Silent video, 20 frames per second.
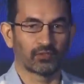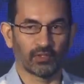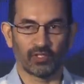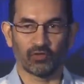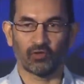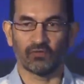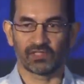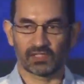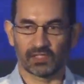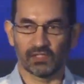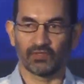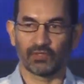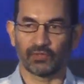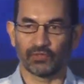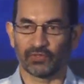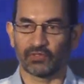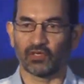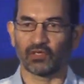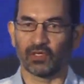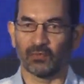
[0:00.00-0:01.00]
today, obviously, we're
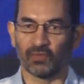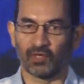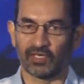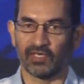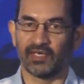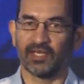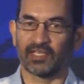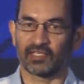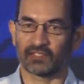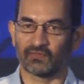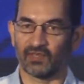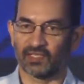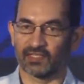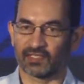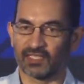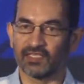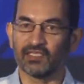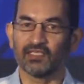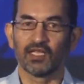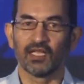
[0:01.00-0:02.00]
going to talk about index funds
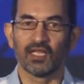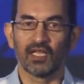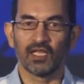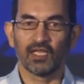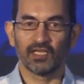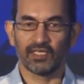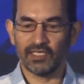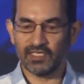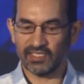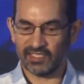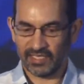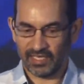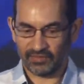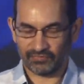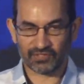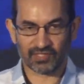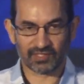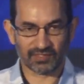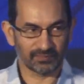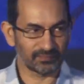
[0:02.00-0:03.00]
and
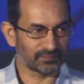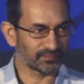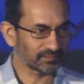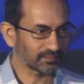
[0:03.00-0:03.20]
ETFs.